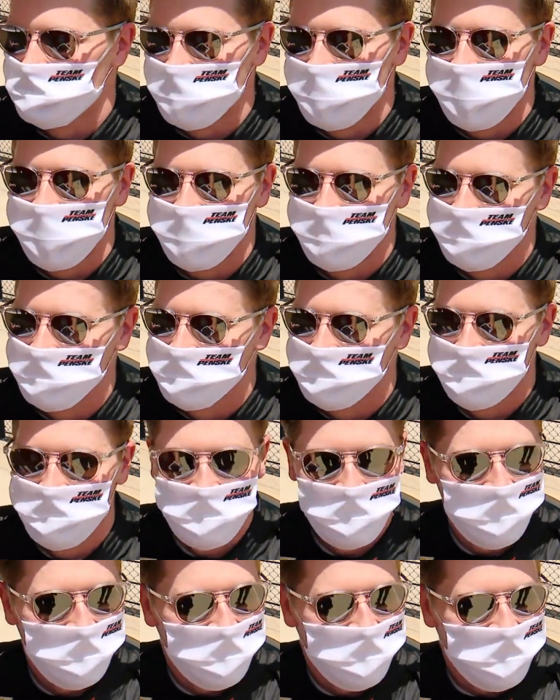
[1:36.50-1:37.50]
track, and
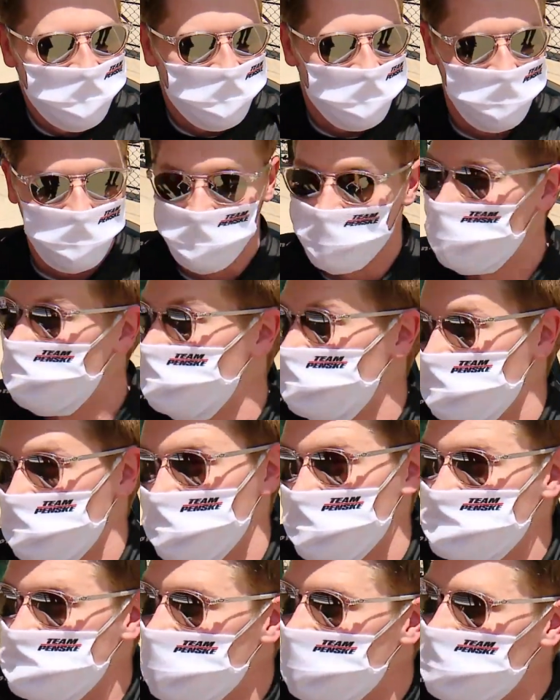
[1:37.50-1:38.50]
they're loving it.
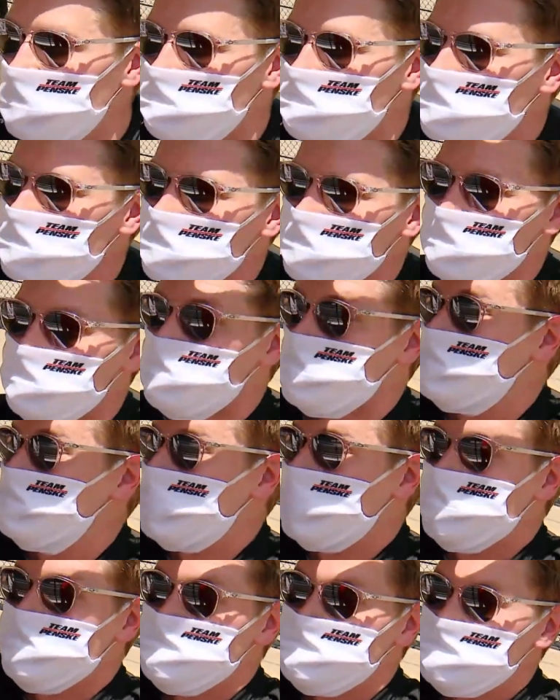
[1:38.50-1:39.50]
They're excited to be here. We're
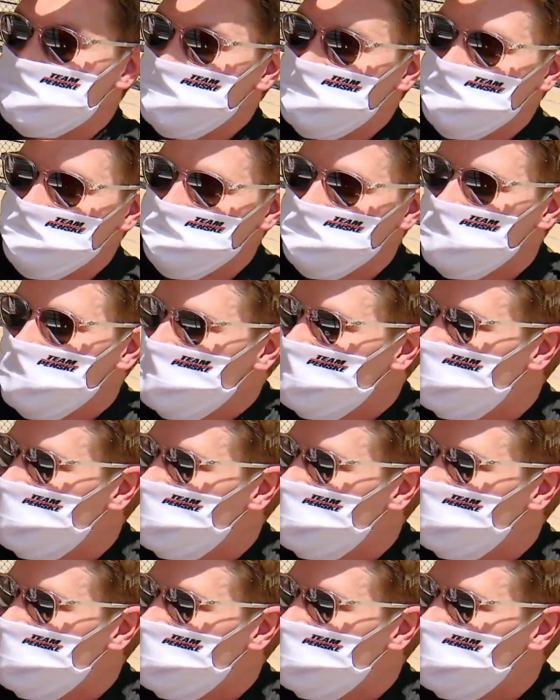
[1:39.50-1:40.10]
excited to see them.